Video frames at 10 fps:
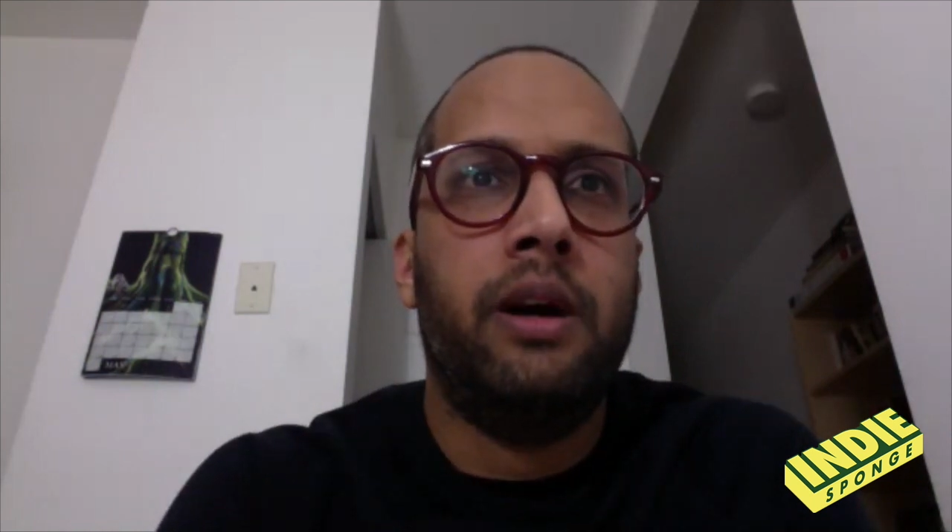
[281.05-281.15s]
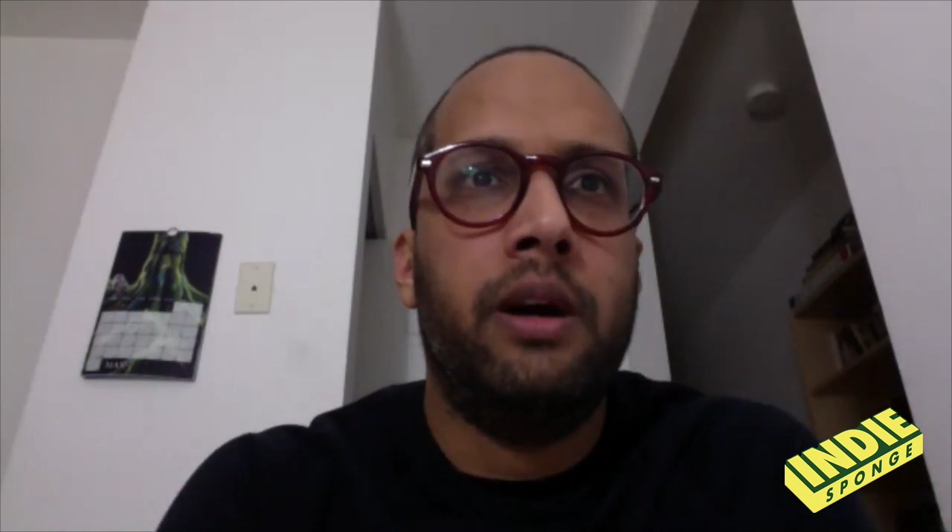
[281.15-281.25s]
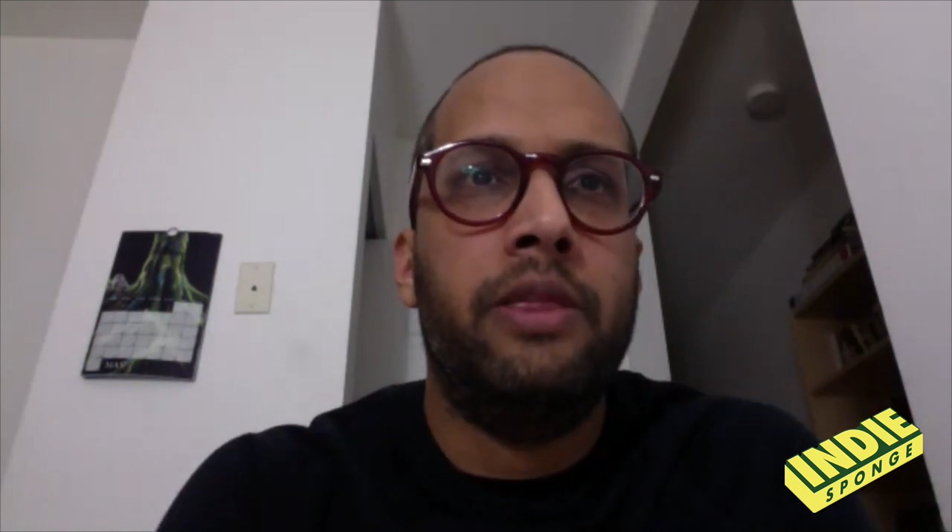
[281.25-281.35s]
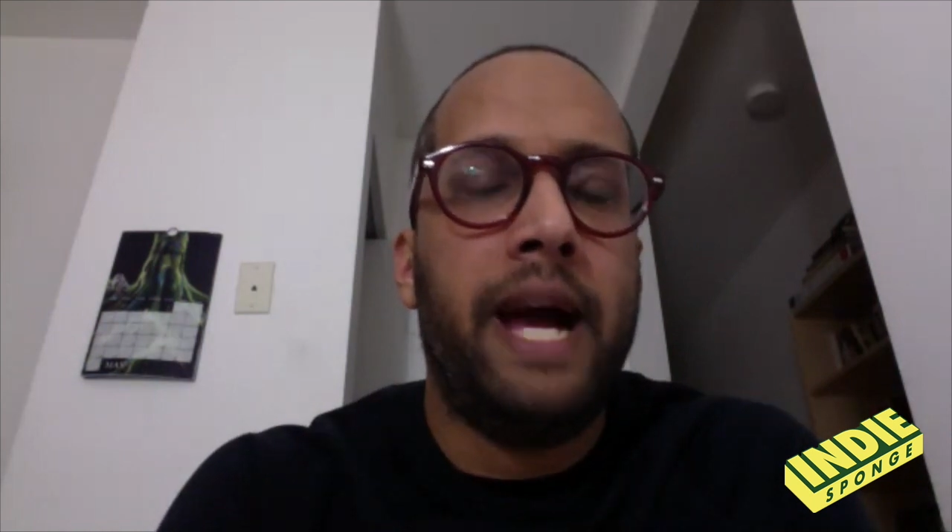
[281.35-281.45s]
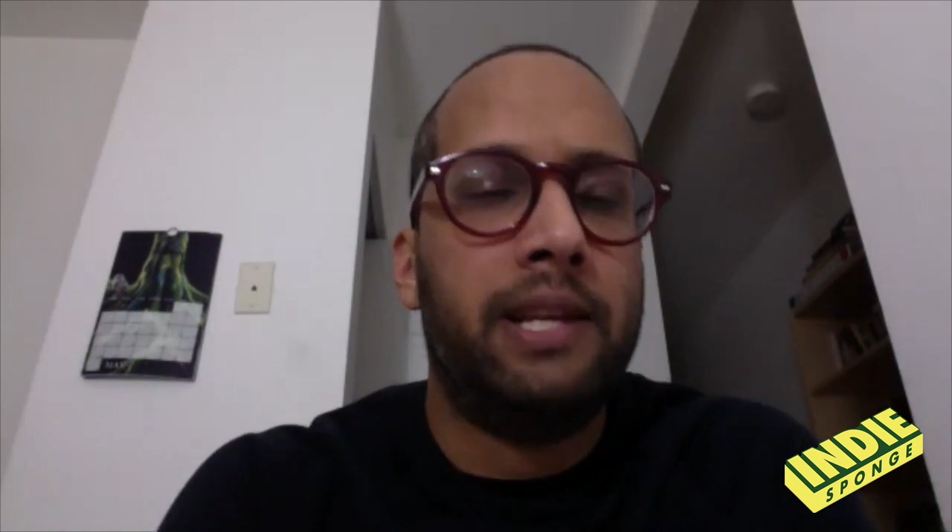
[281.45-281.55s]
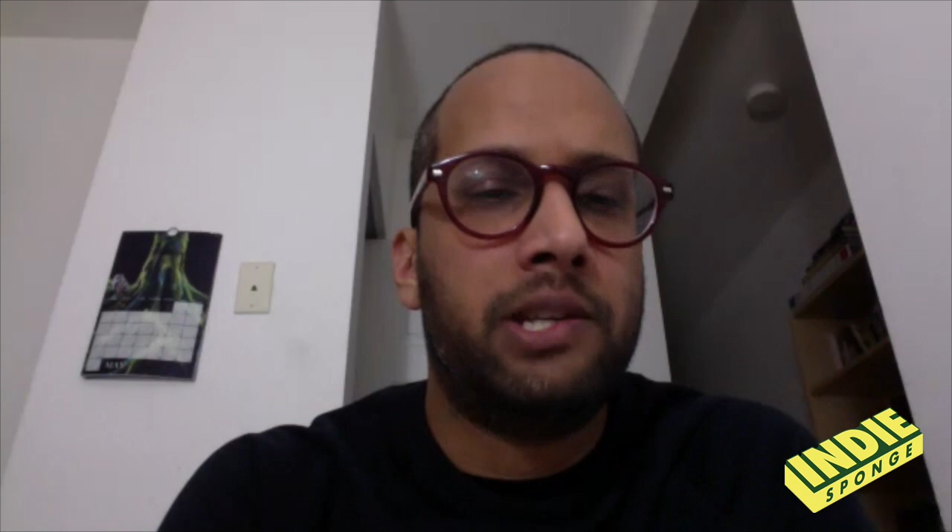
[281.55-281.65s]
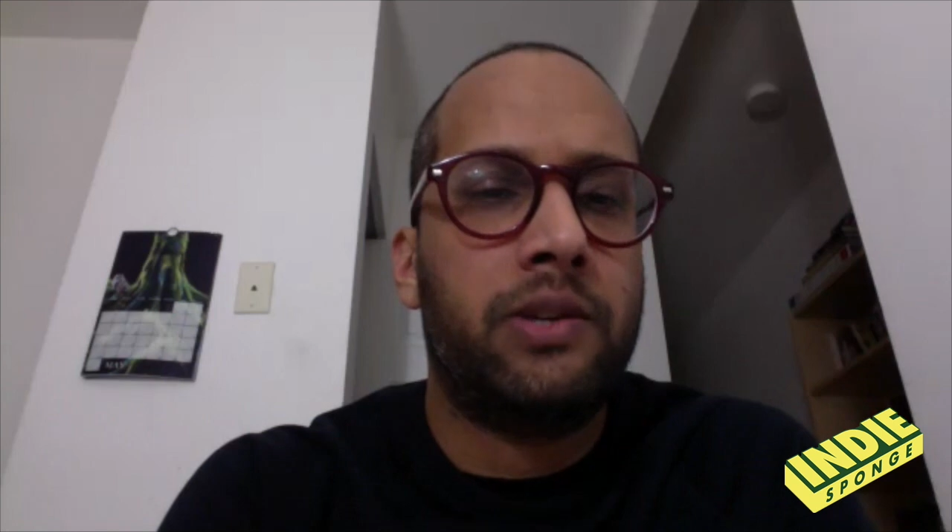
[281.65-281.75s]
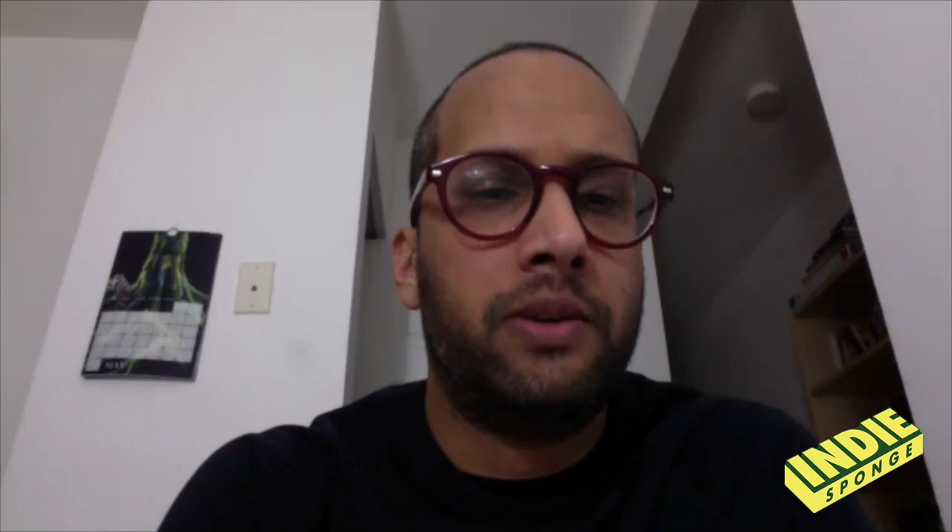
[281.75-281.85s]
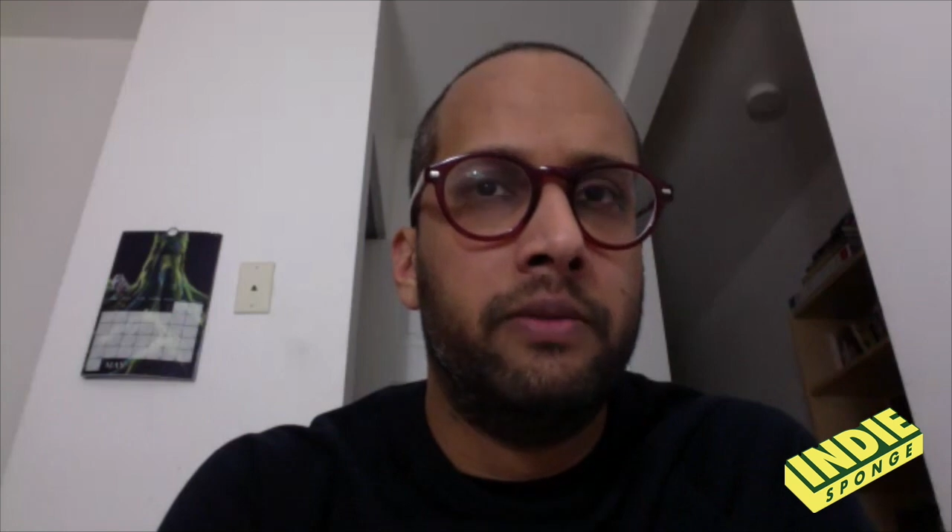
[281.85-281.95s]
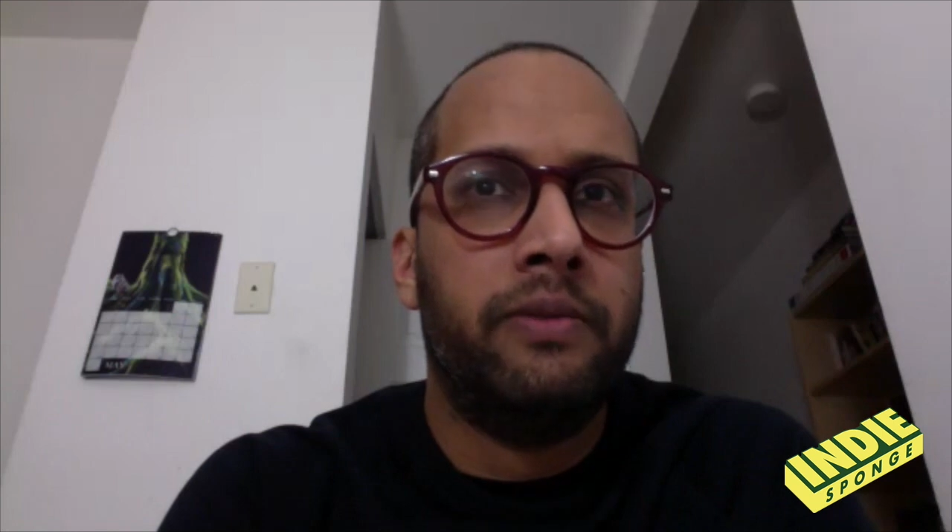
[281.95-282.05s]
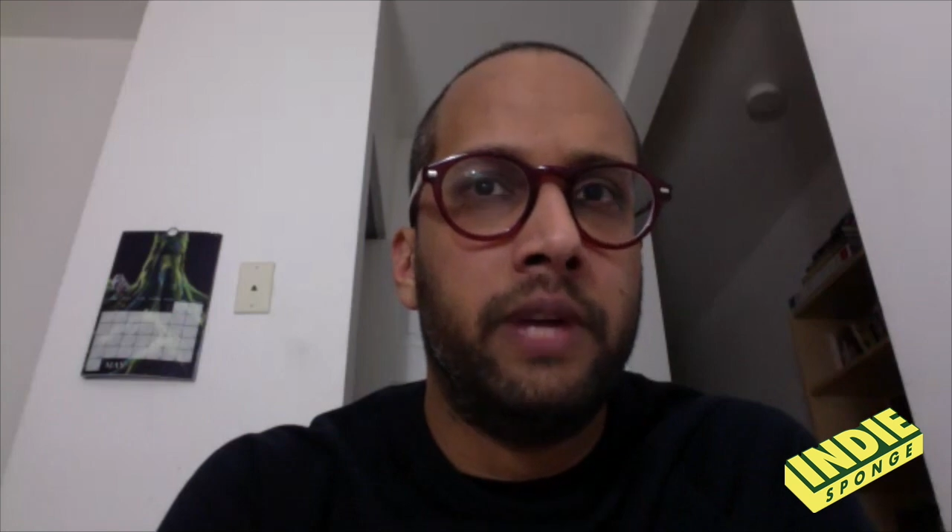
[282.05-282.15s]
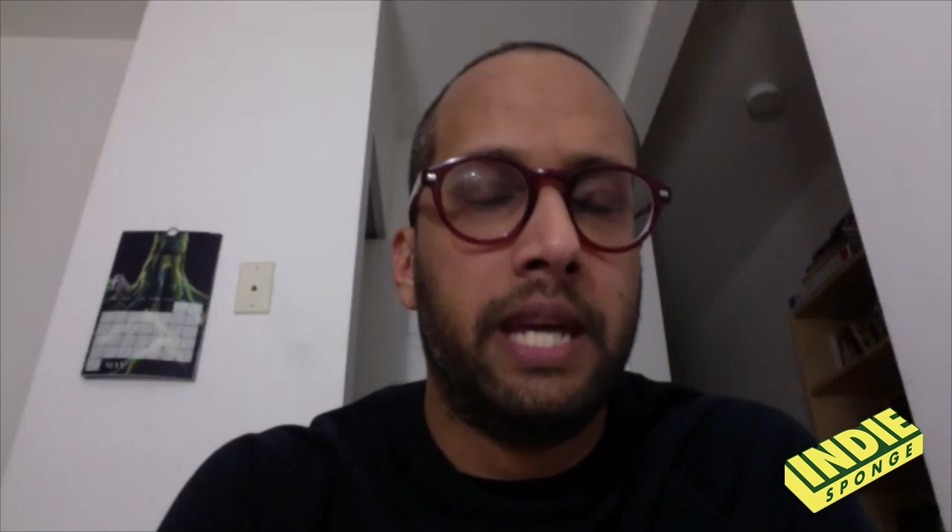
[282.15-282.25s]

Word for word: on that sort of like